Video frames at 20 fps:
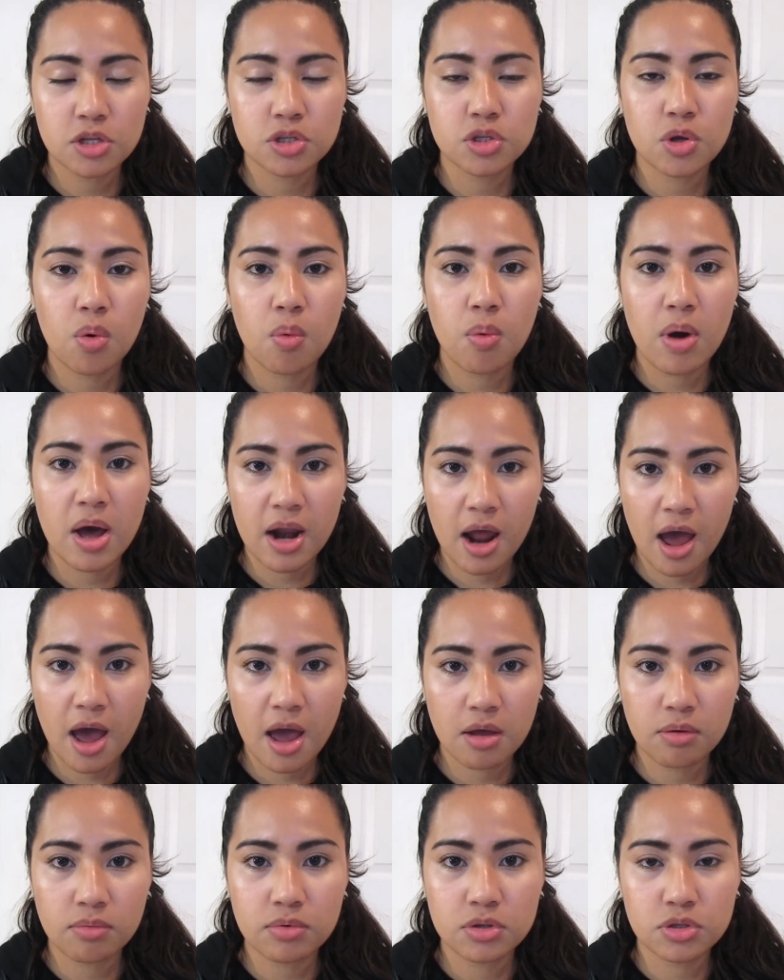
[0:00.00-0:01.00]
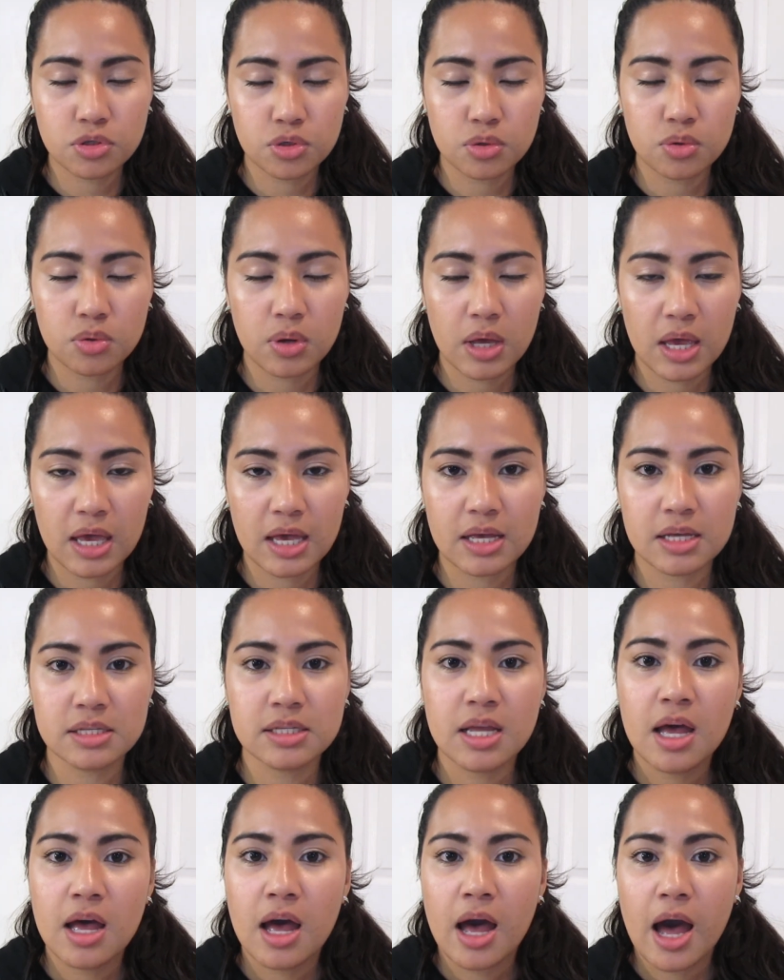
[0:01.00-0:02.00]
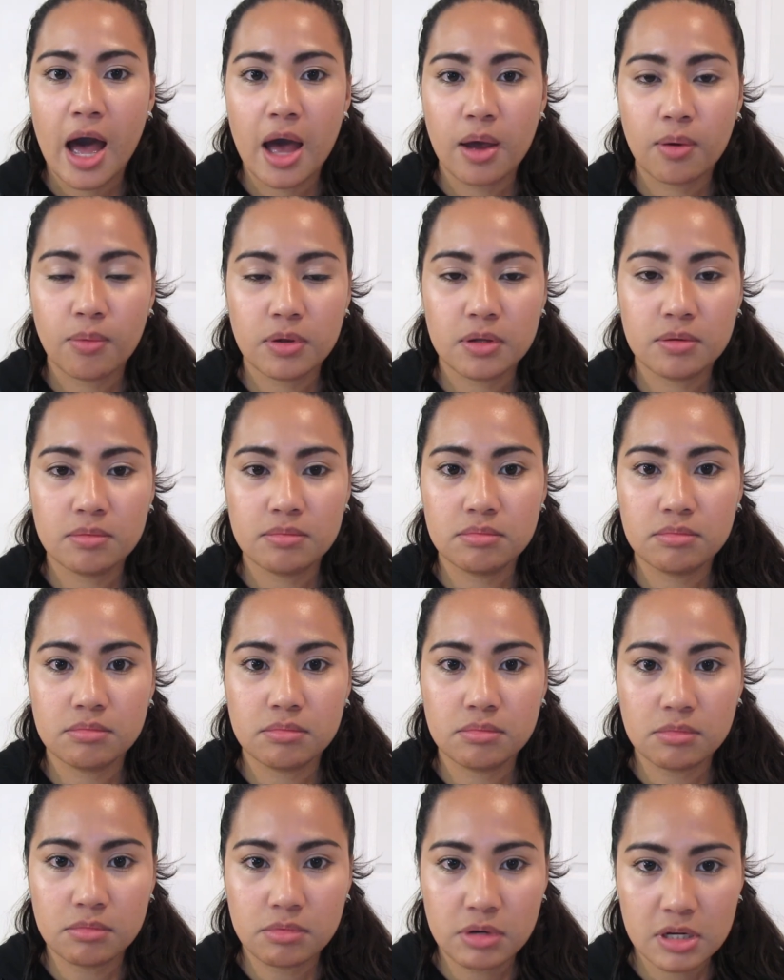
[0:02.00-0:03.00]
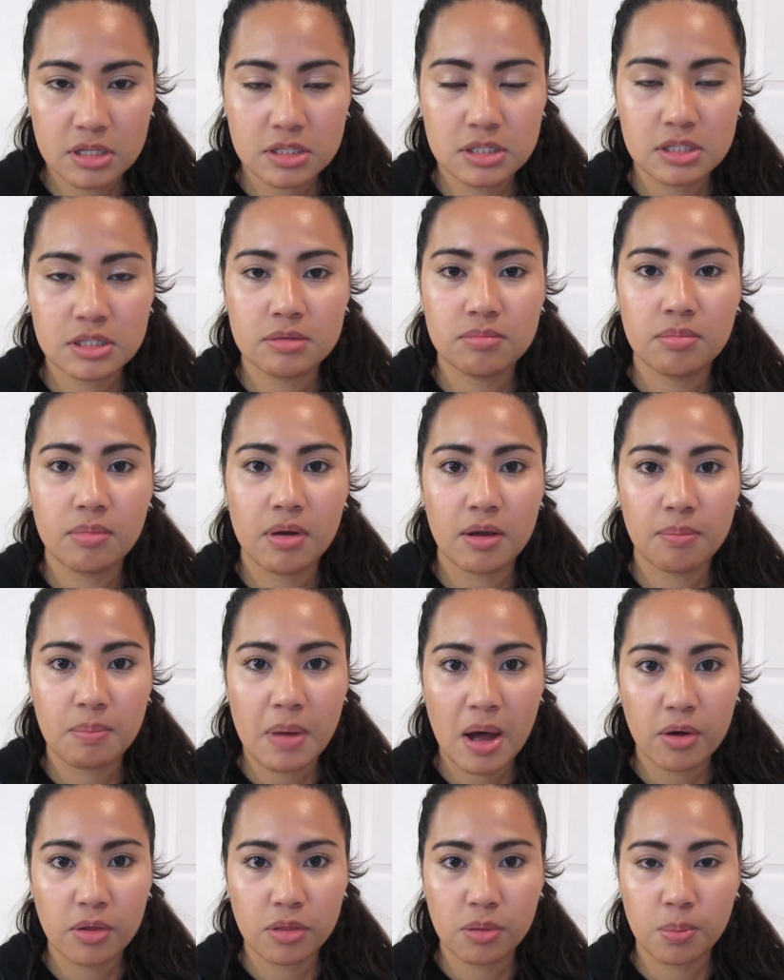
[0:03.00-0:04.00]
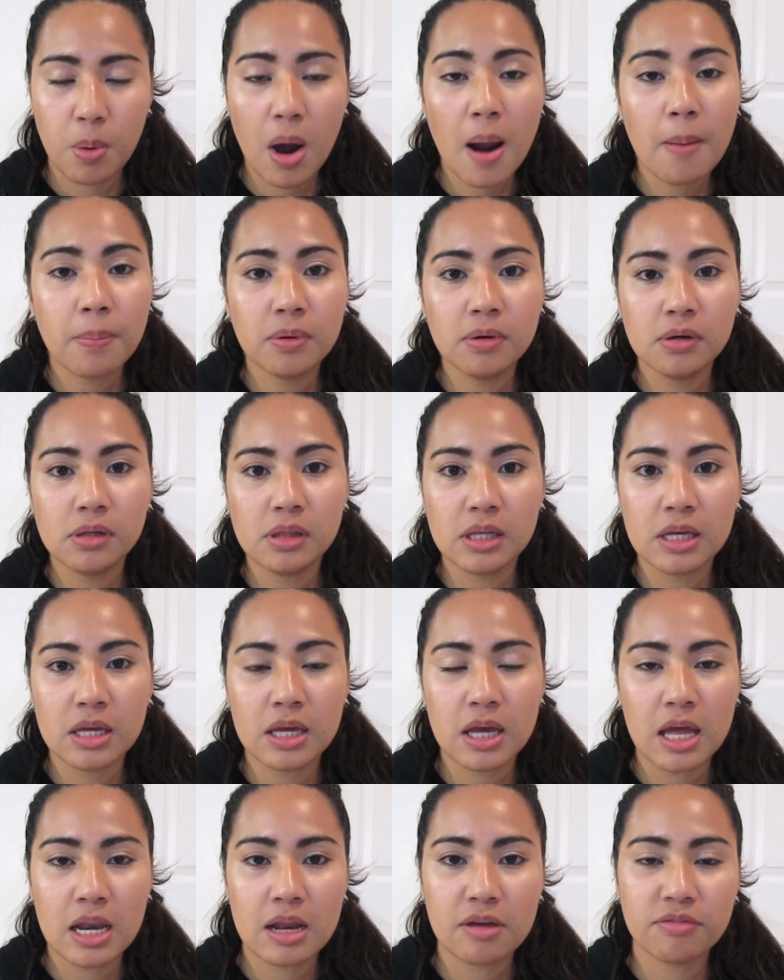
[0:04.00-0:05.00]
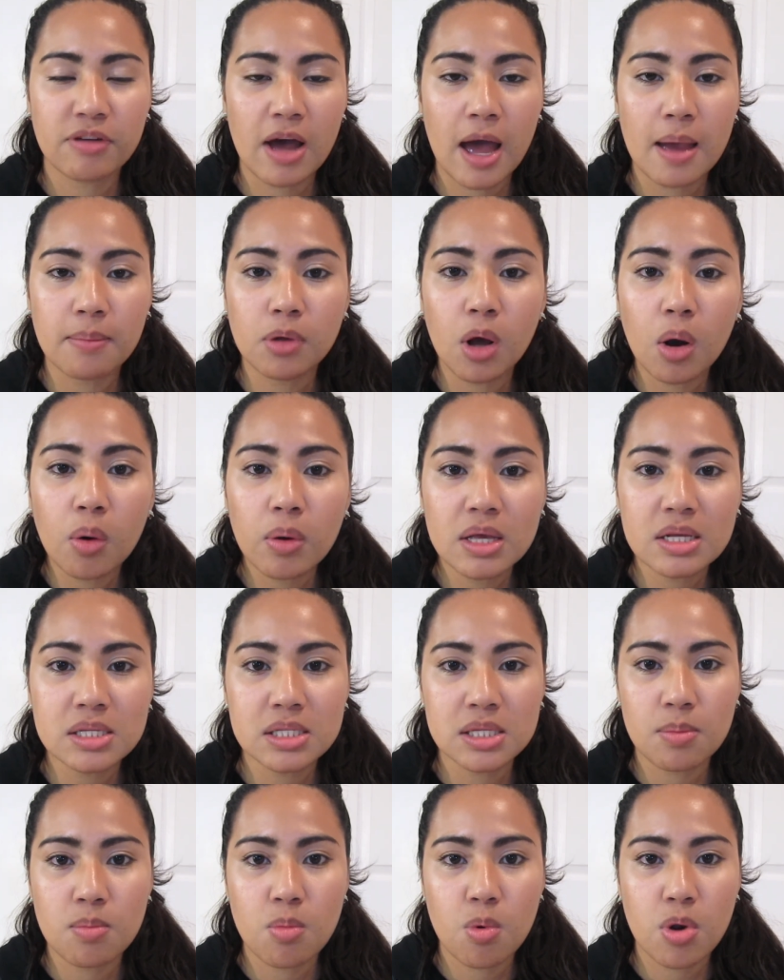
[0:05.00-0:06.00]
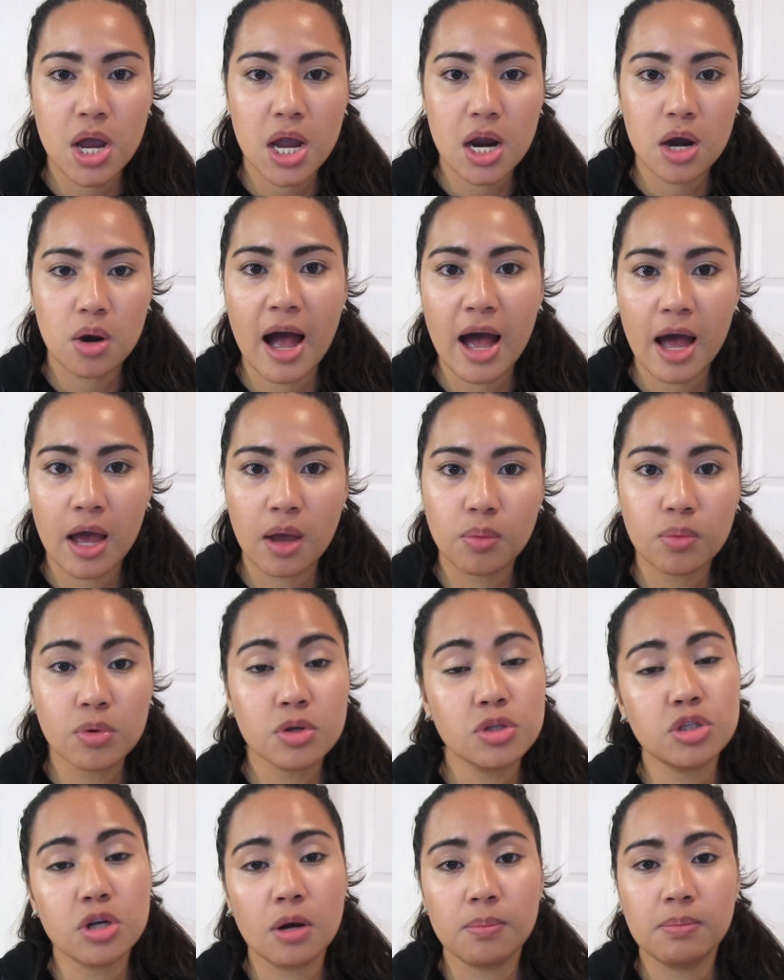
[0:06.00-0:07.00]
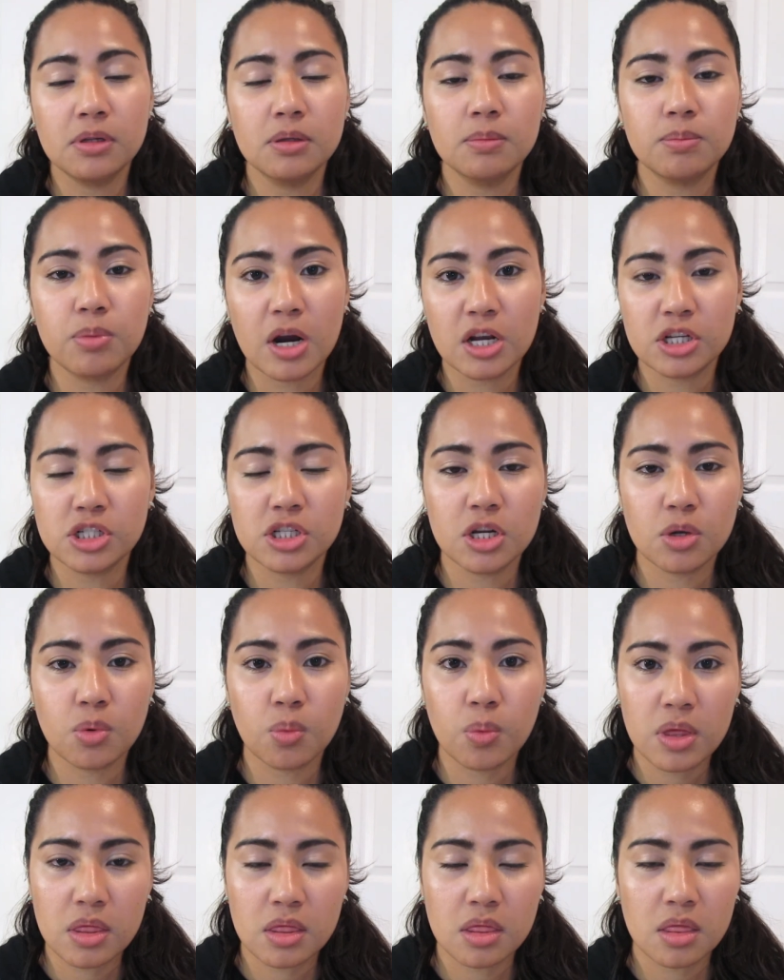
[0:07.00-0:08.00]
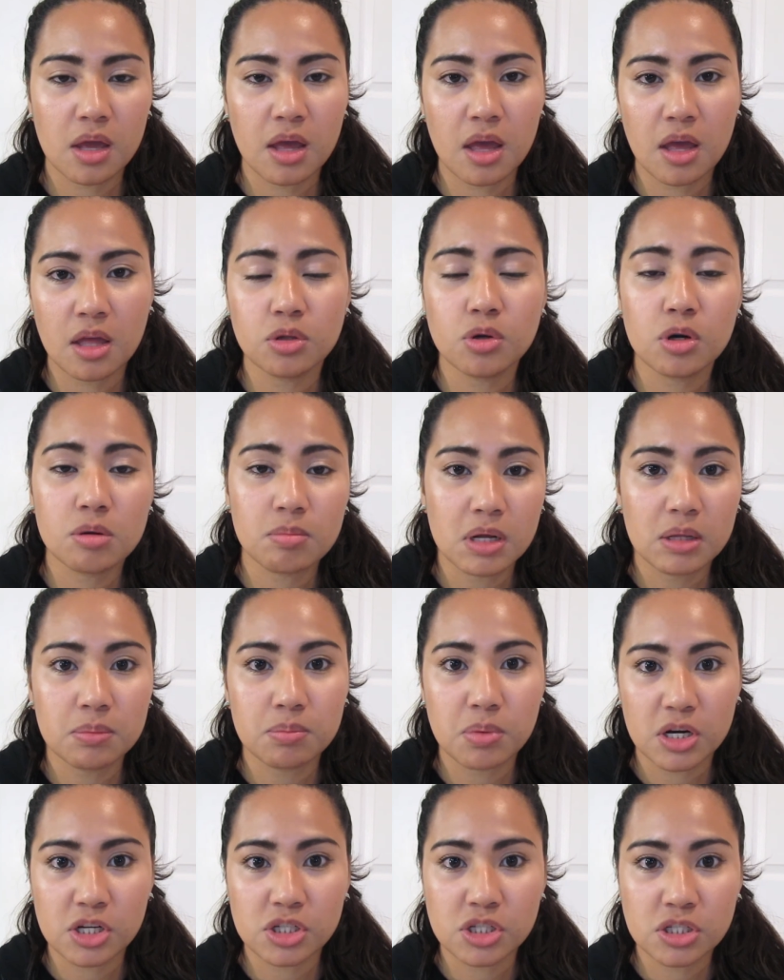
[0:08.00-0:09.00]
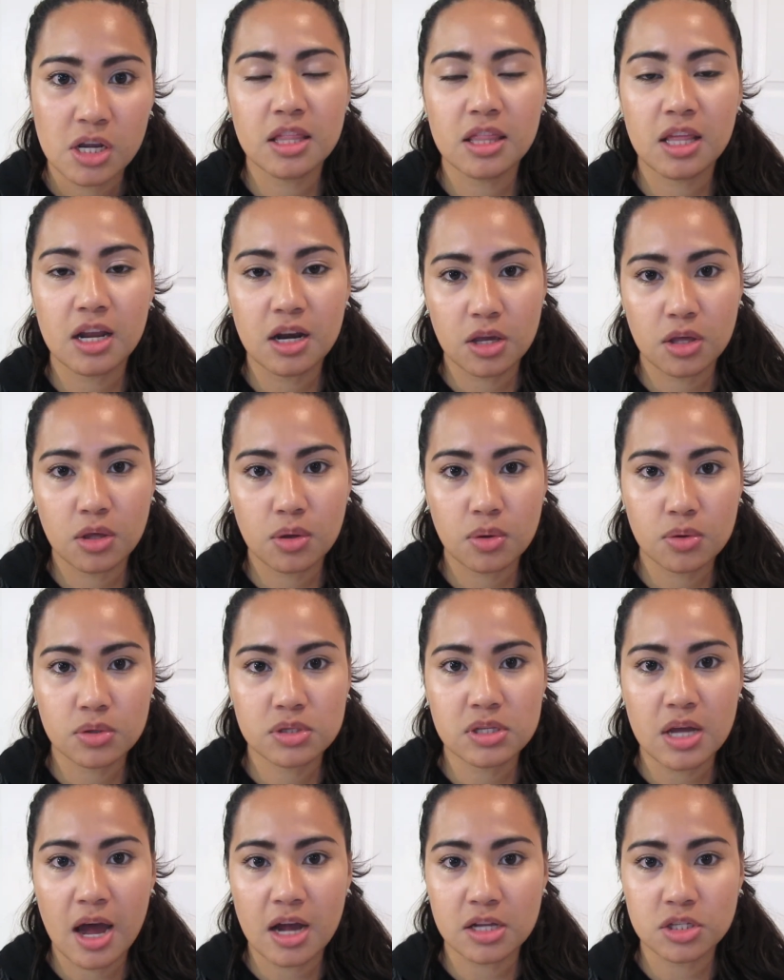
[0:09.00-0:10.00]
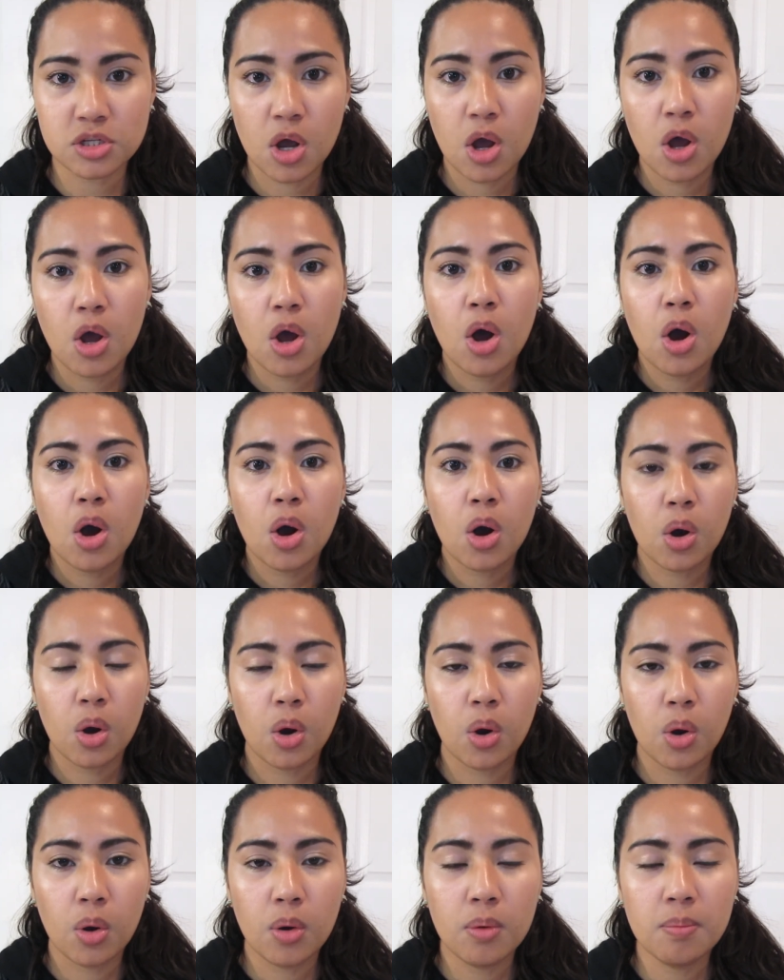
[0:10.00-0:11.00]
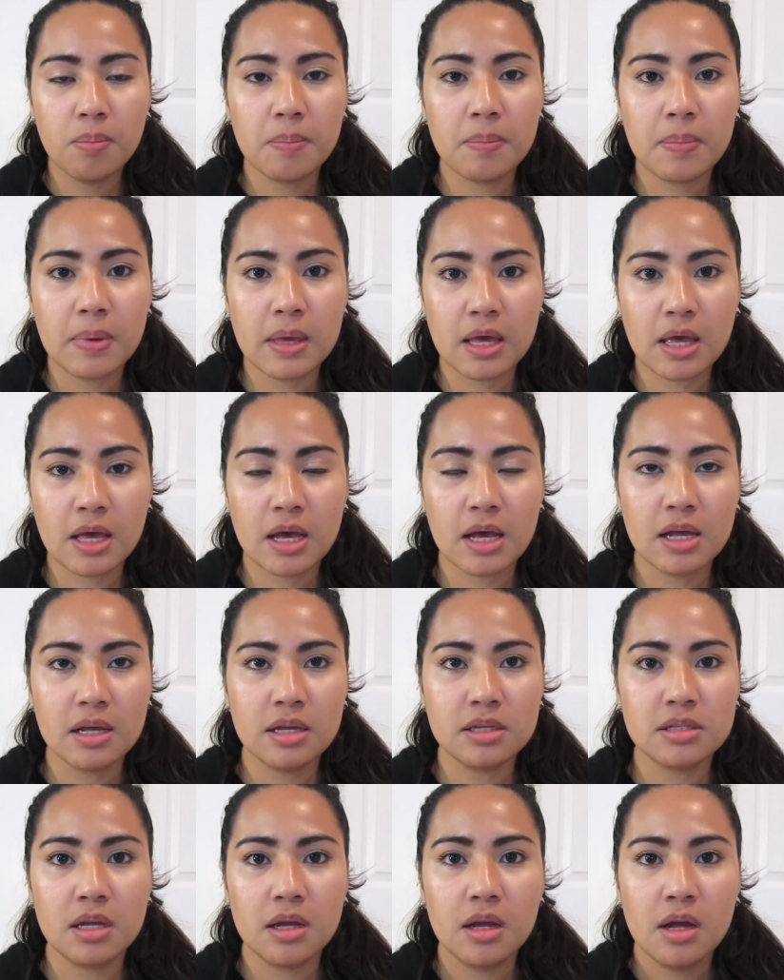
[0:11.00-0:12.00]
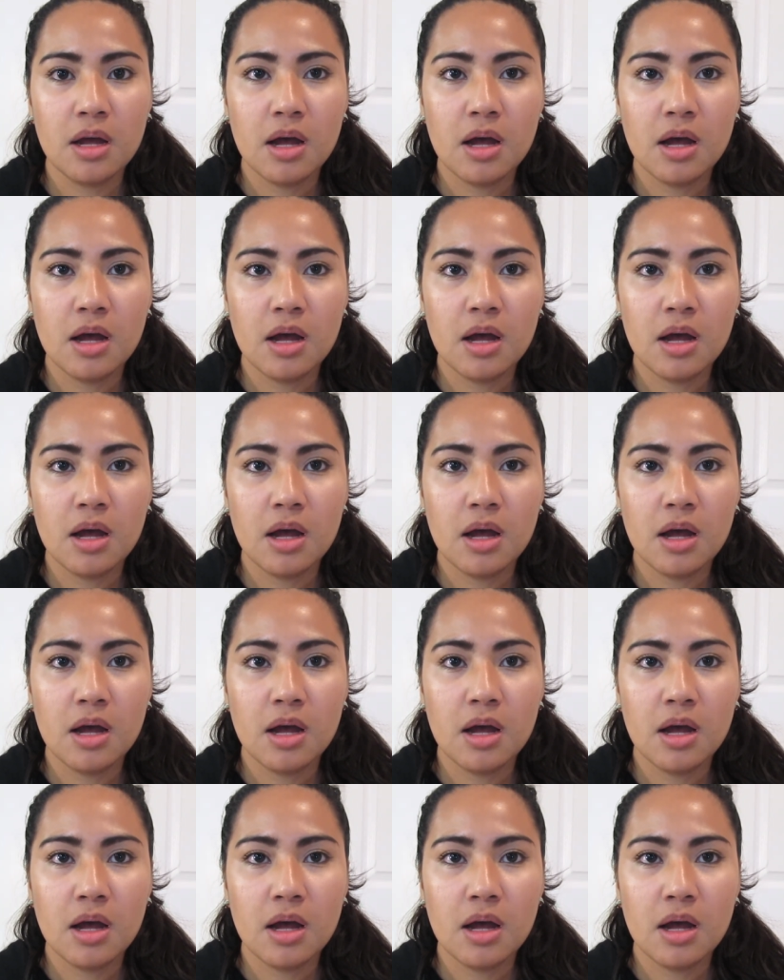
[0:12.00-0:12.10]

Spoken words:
So what I would do is I would rinse my mouth properly, and if I'm going somewhere, I would double brush it with a normal brush that I use at home, because